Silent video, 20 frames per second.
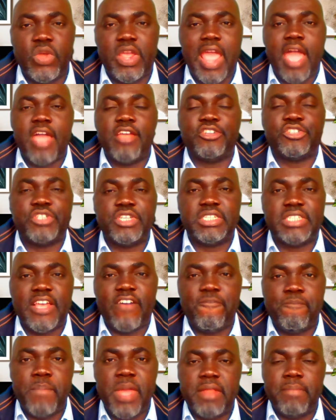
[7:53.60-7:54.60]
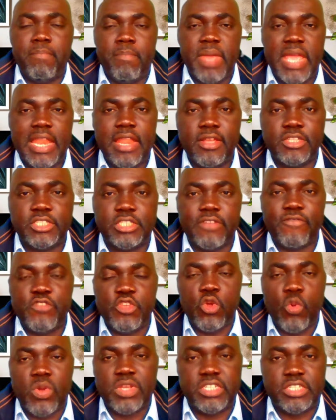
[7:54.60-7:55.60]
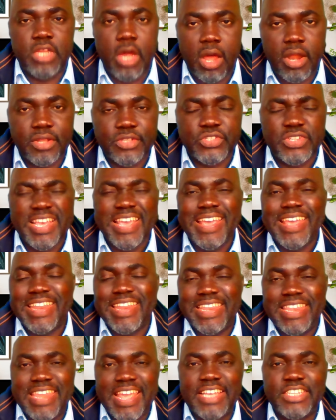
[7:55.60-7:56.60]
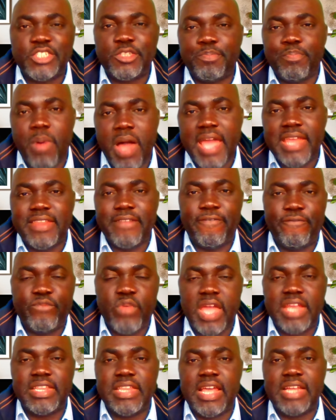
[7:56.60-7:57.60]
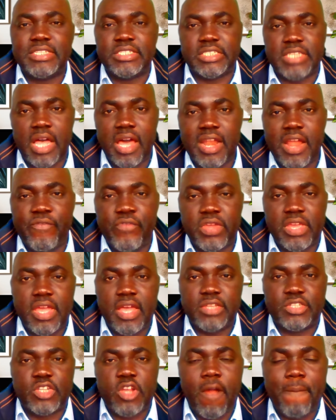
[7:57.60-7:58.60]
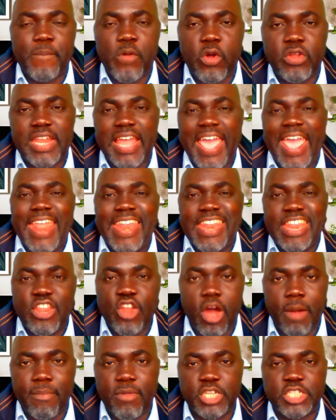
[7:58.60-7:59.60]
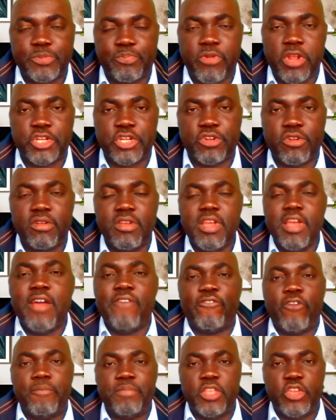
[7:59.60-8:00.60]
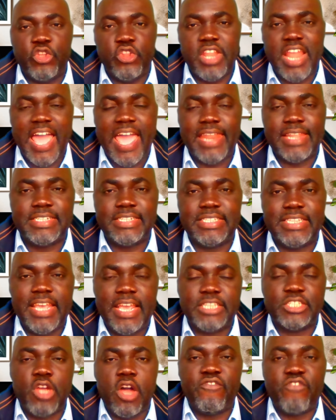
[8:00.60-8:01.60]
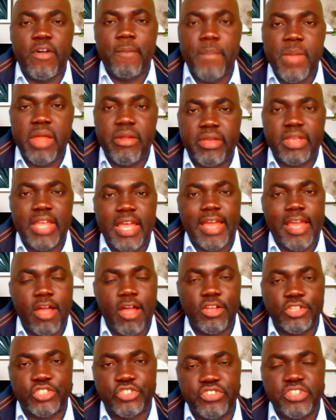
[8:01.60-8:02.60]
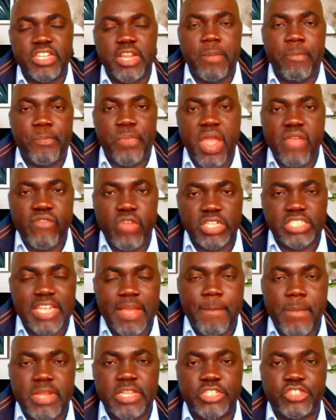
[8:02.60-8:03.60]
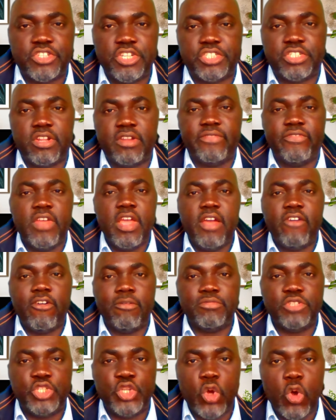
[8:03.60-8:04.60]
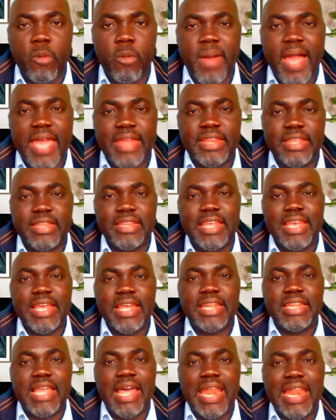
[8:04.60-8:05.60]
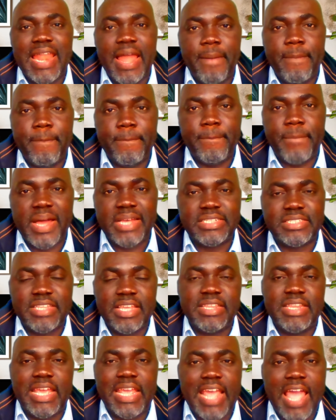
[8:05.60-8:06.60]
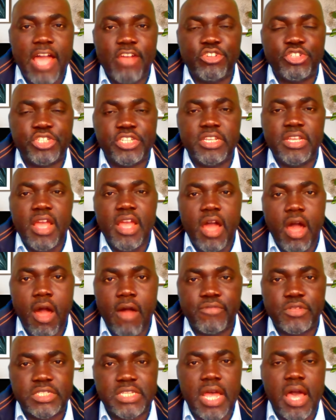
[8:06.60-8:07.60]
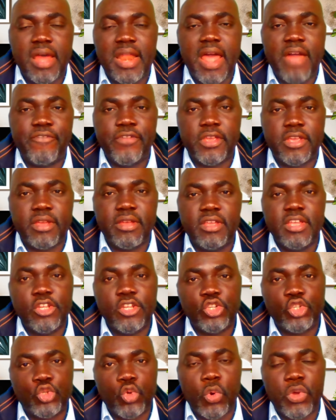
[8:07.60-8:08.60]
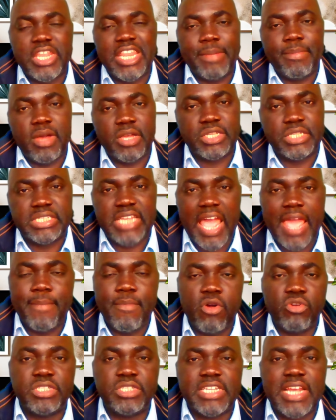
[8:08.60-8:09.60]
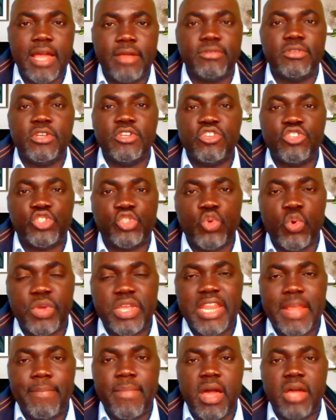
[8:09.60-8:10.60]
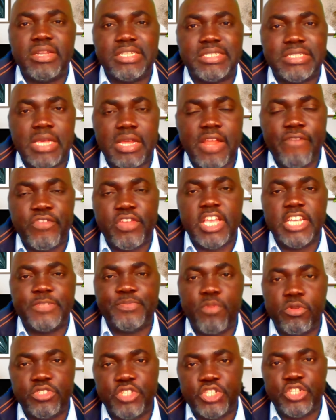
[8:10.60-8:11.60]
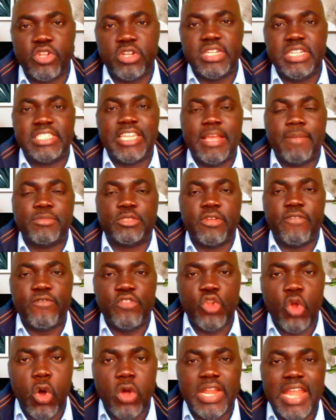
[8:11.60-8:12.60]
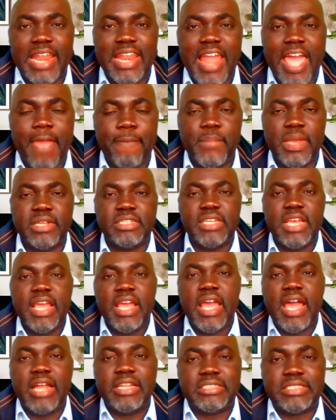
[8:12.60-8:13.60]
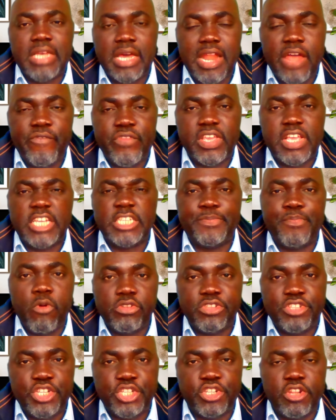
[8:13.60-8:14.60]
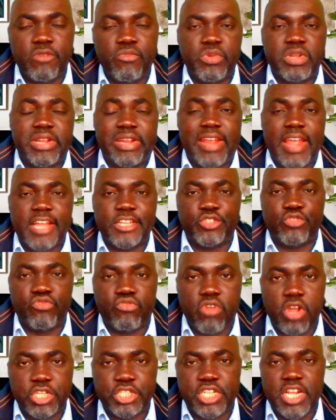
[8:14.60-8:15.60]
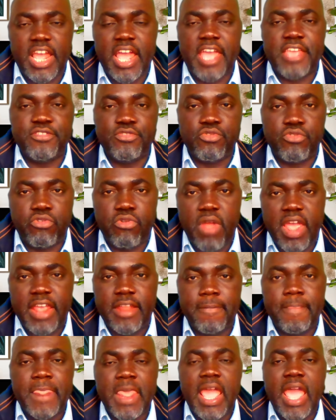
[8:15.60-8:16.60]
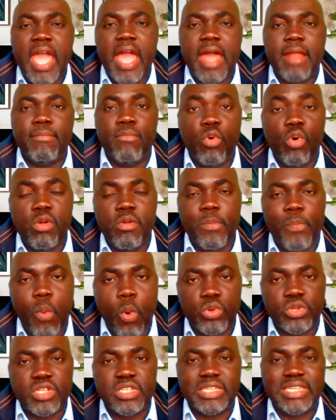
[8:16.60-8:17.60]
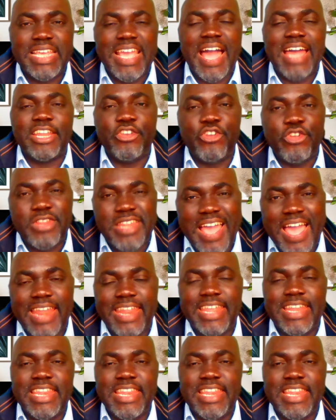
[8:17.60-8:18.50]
countries have made billions of US dollars, despite the fact that South Africa has come under enormous pressure from the United States of America, considering the previous administration from Joe Biden that lambasted the country of South Africa, talking about Simontown, talking about the South Africa's position in terms of non-alignment and South Africa's position with regards to Russia and Ukraine, and more importantly at the United